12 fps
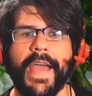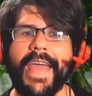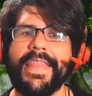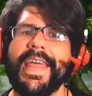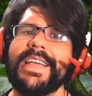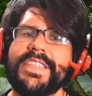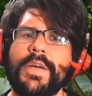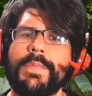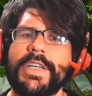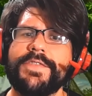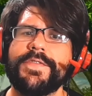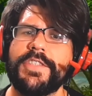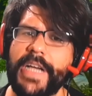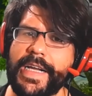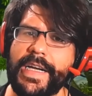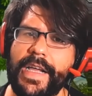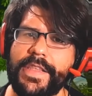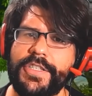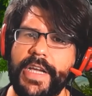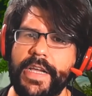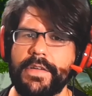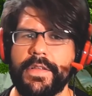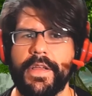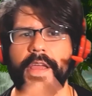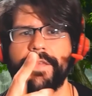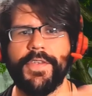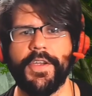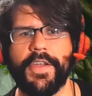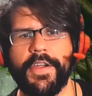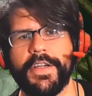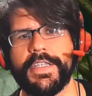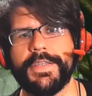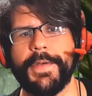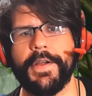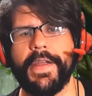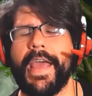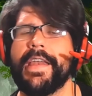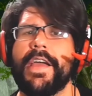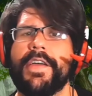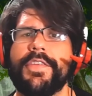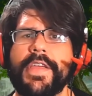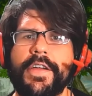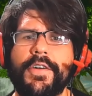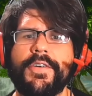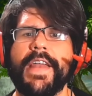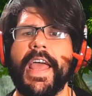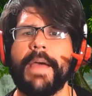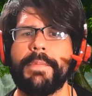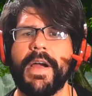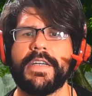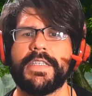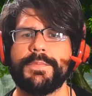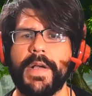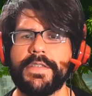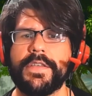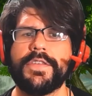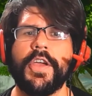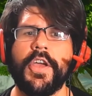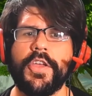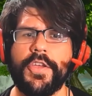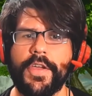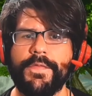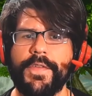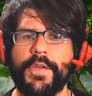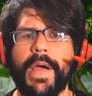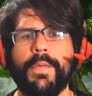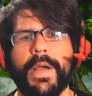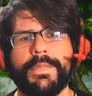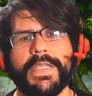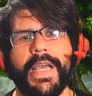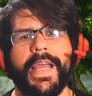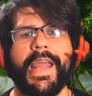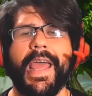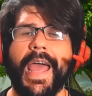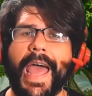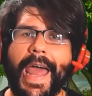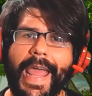Hey, thanks so much for checking out the channel. If you're curious about any other hero in Empires and Puzzles, you can view my website at